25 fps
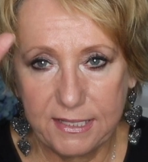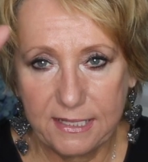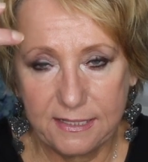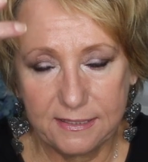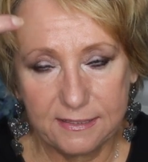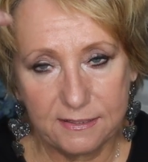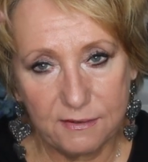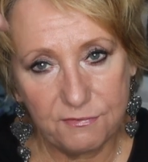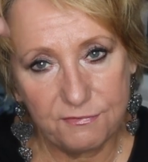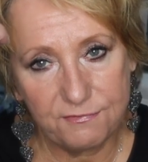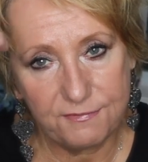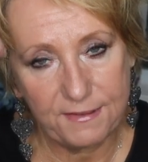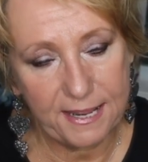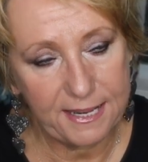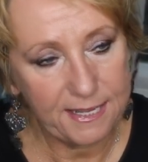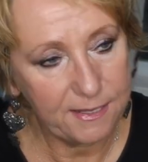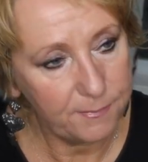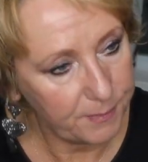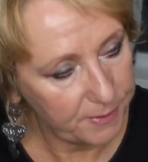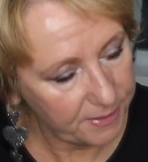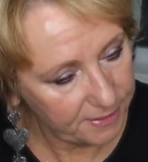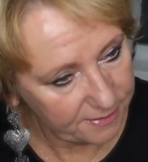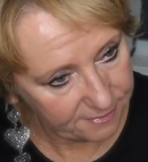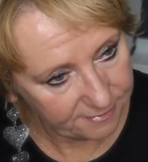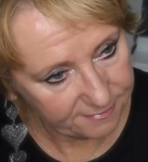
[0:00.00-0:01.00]
like a little
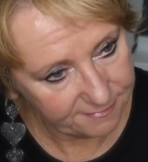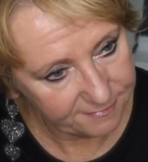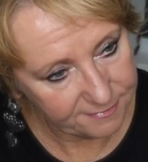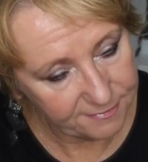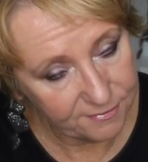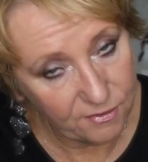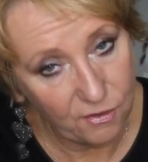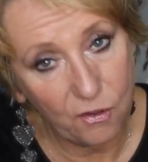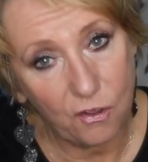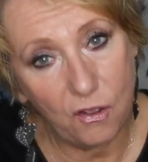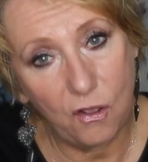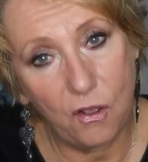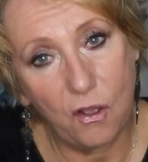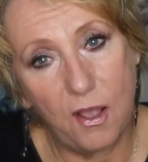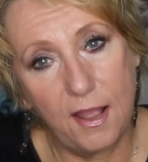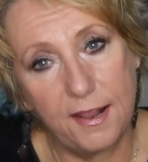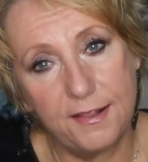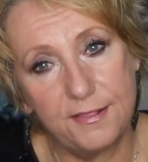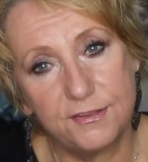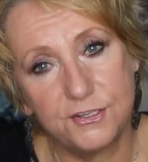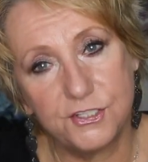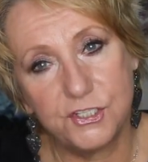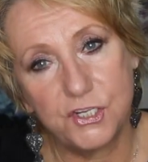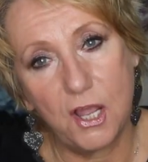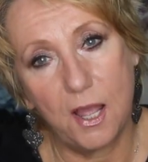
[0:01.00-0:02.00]
fake piece
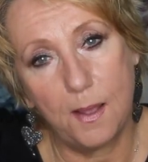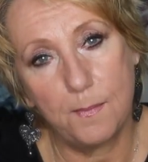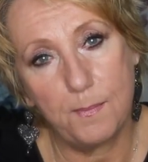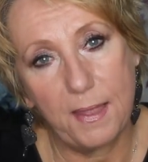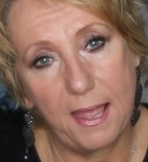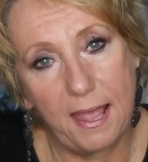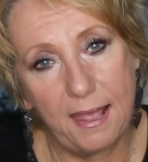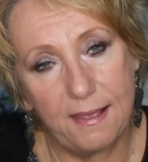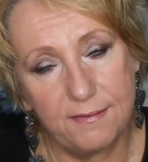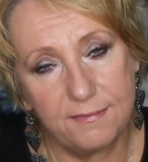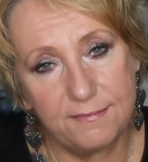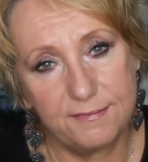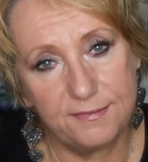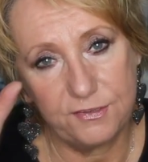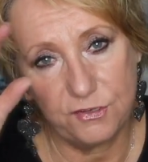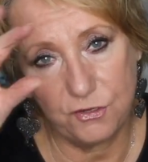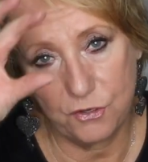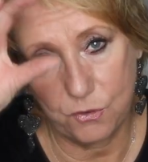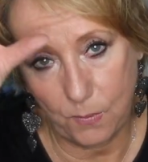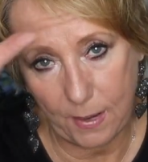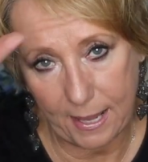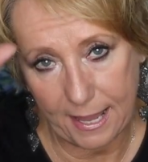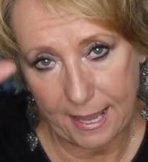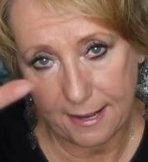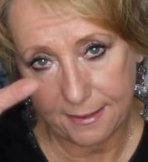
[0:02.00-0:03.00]
on the top as, you
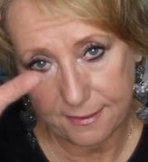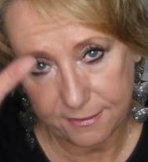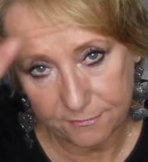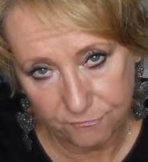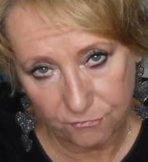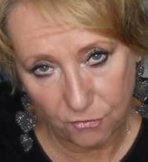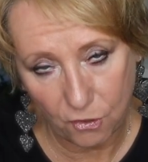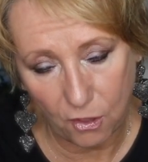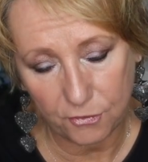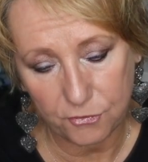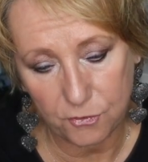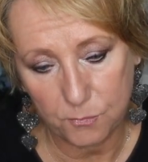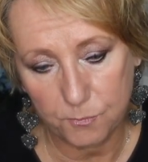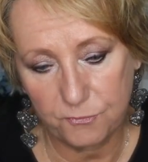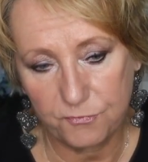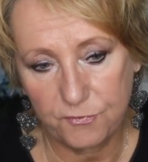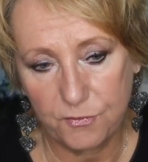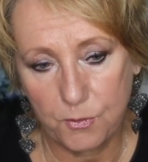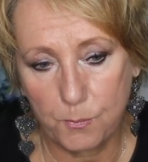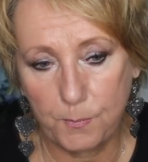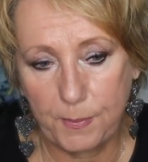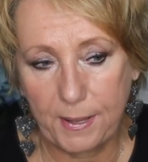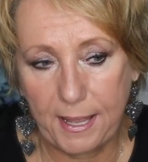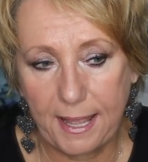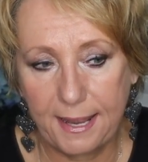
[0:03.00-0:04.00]
know, added volume
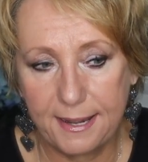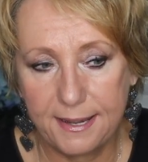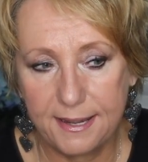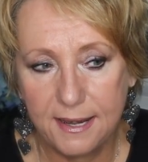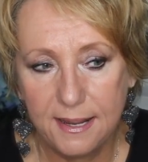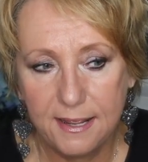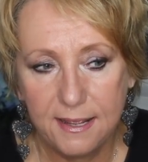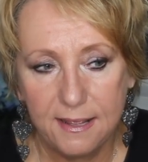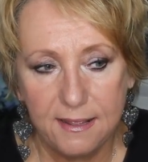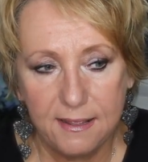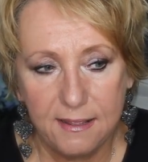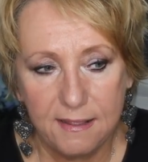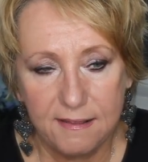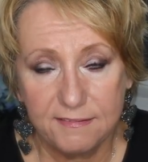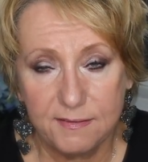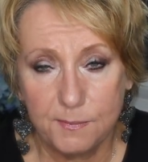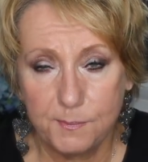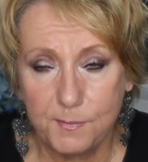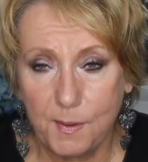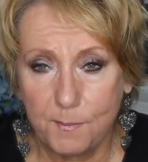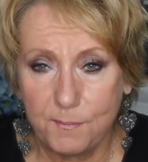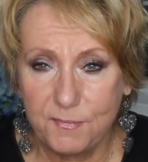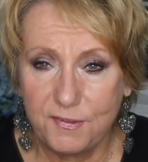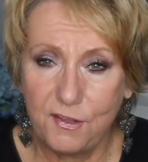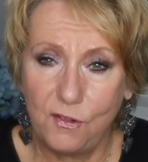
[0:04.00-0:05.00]
for the bun.
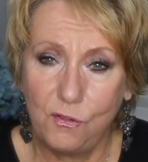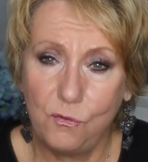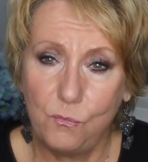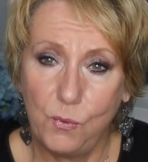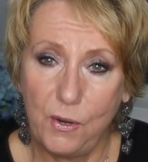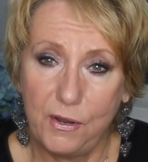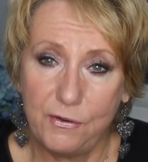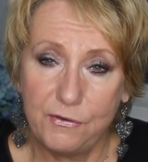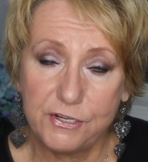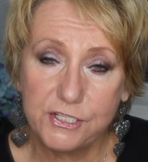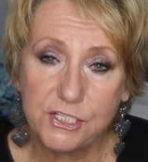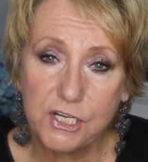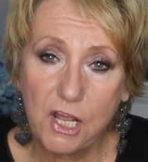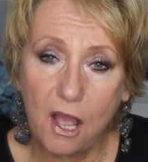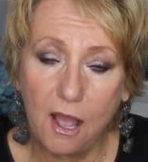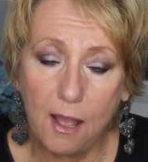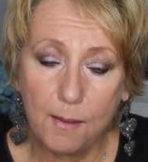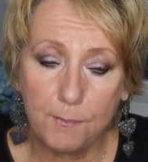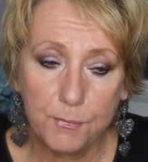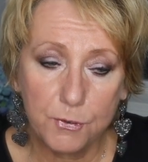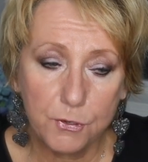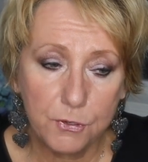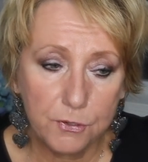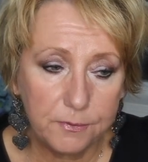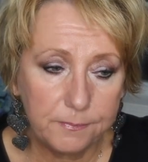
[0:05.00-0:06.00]
Sometimes I'll wear a
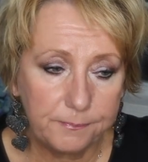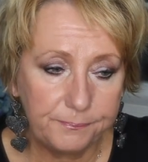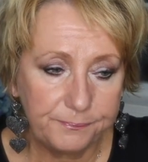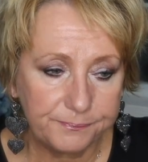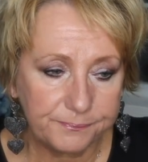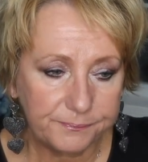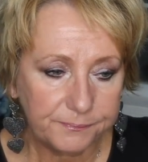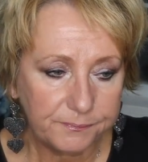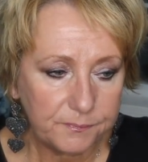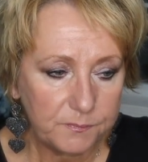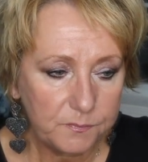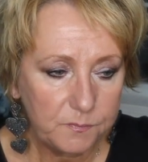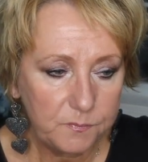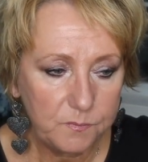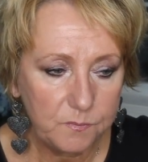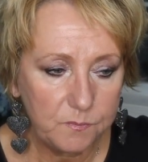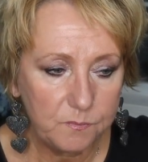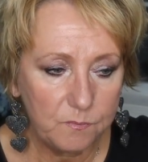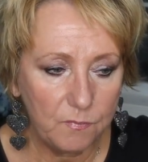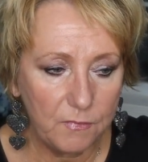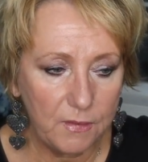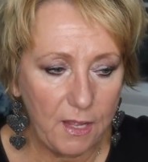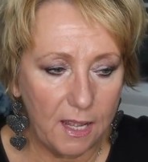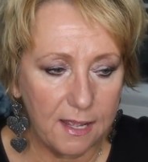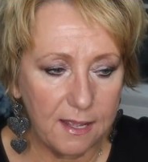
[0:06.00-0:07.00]
topper.
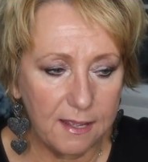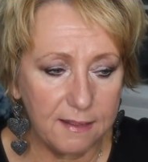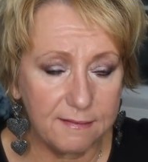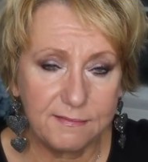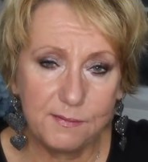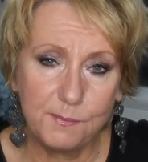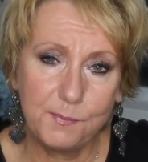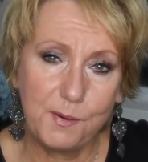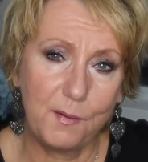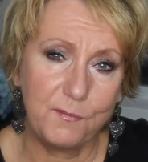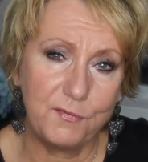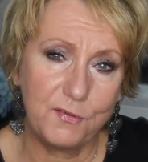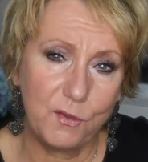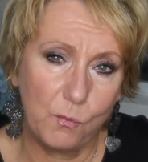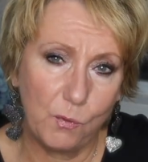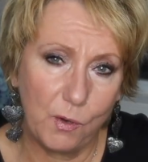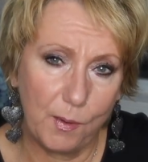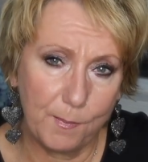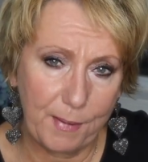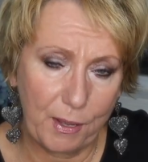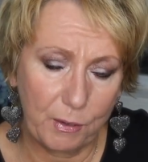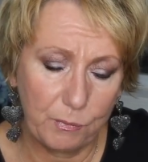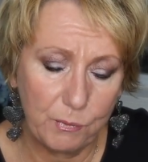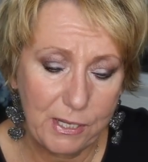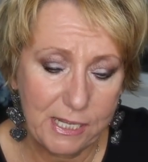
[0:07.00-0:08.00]
Uh, sometimes I'll
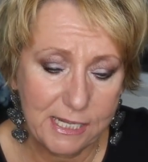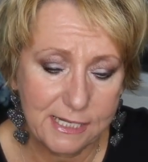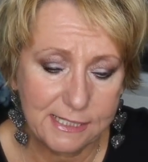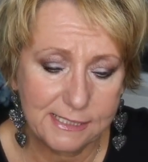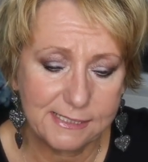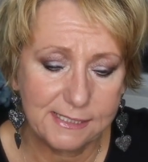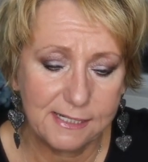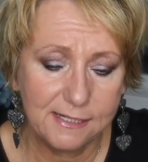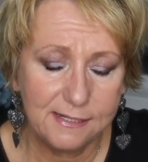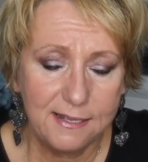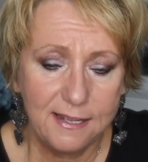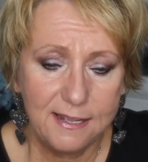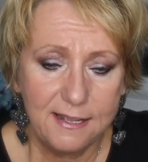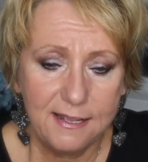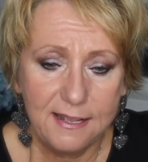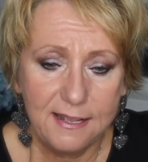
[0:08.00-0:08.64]
wear my wigs.